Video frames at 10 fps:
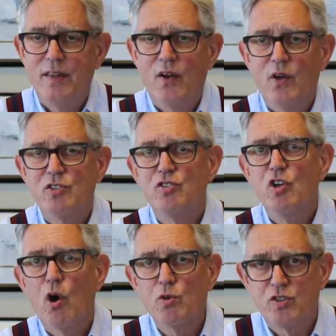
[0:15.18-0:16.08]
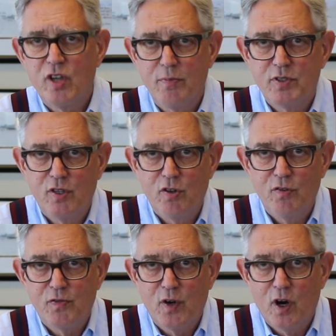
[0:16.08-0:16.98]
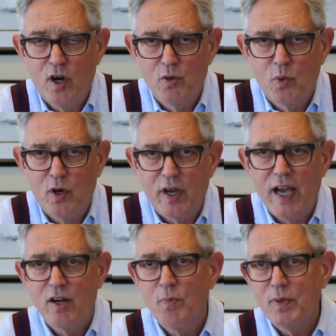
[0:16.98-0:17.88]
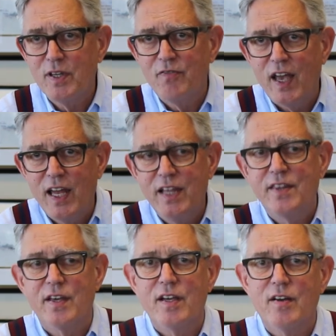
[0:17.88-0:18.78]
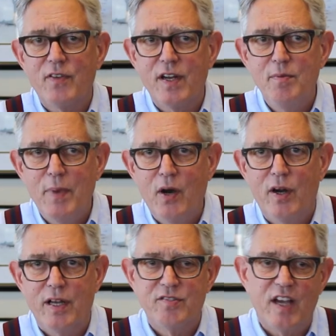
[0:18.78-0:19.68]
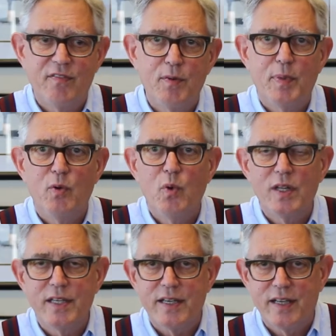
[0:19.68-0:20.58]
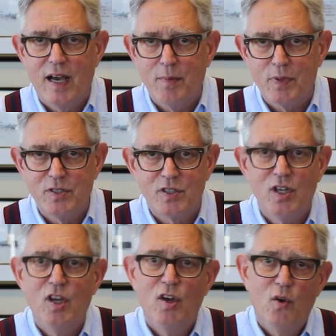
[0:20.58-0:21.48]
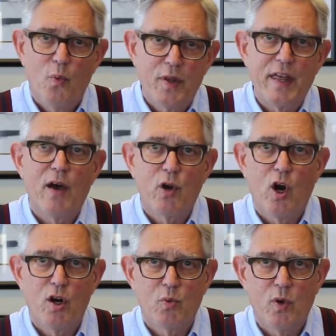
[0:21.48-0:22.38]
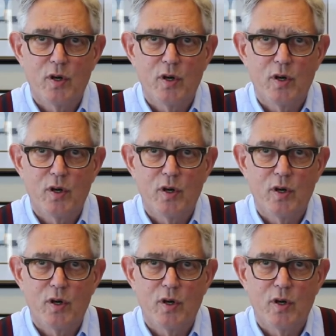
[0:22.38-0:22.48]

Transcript: There is no substitute for hard work. I don't believe anything of any merit has ever been really accomplished without hard